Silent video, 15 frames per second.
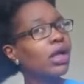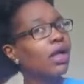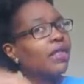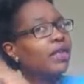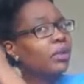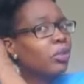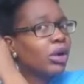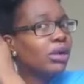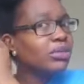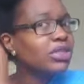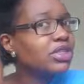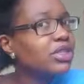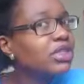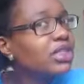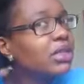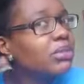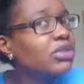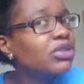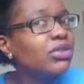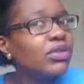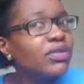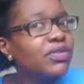And then what I'm doing is I'm
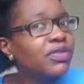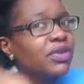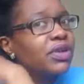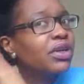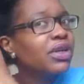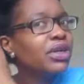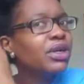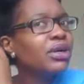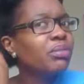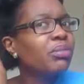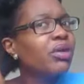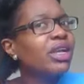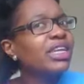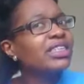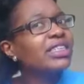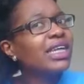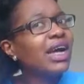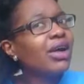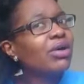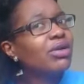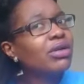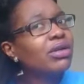sort of pulling
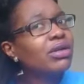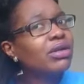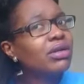down.